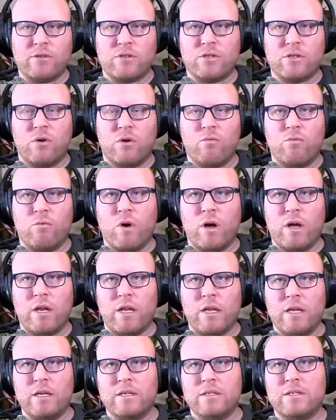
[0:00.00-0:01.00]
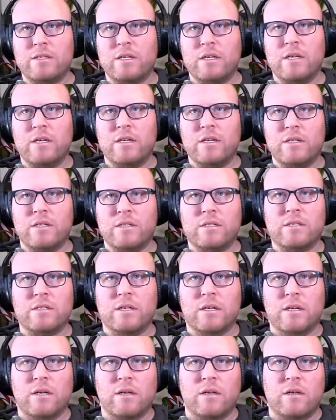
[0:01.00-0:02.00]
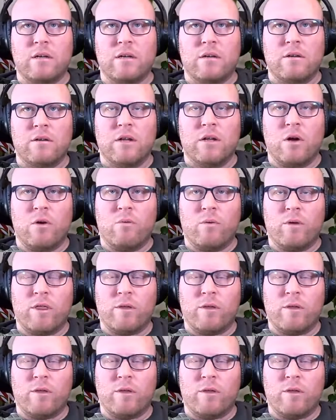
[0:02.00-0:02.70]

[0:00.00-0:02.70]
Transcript: So one is with